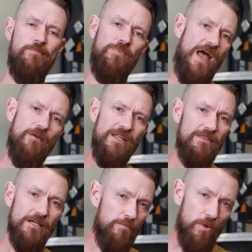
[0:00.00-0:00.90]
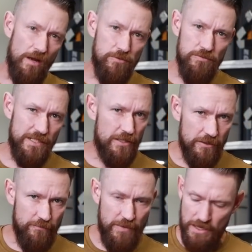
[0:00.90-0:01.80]
That right there probably could
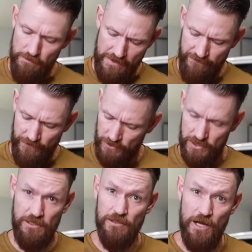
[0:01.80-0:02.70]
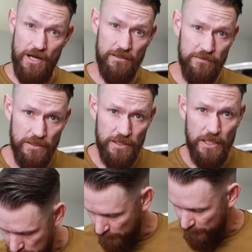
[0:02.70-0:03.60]
have been my first clog.
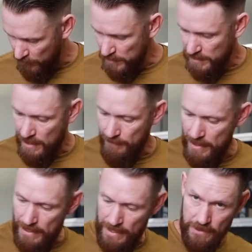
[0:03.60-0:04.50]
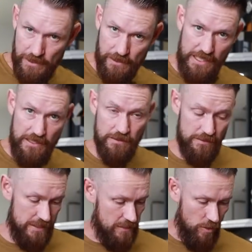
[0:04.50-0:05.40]
So first time I had to
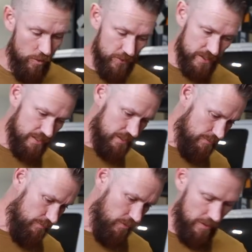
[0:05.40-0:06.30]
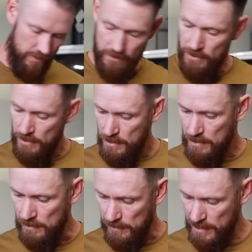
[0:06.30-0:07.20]
take the whole system apart,
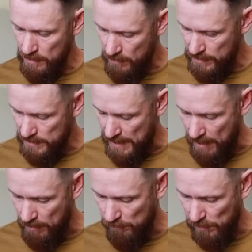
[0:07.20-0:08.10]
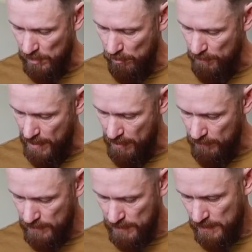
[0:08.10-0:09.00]
clean all these out, blow them out.